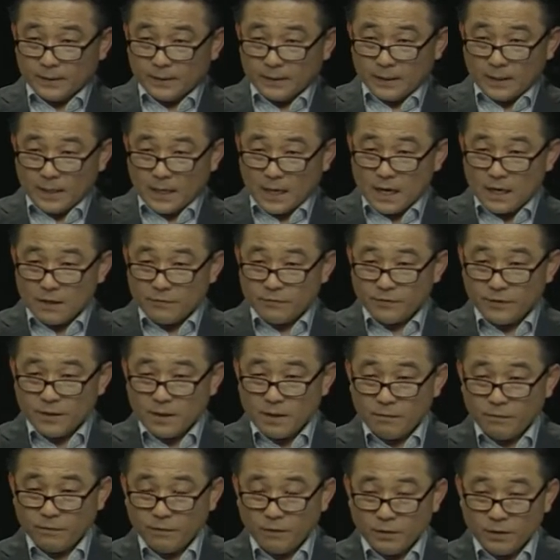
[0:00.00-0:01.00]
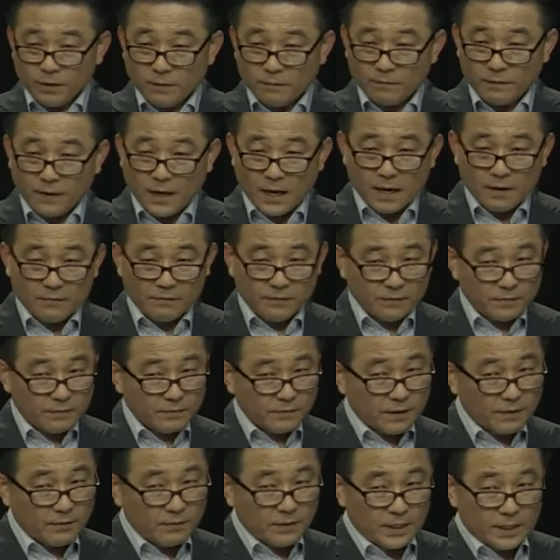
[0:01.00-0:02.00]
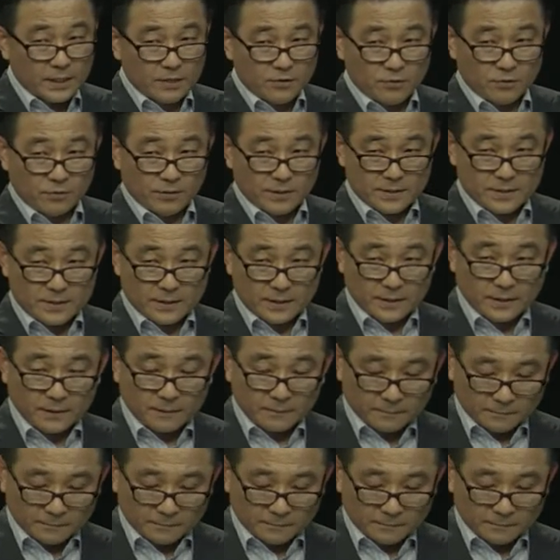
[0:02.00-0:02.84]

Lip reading: excerpt 45 is very interesting.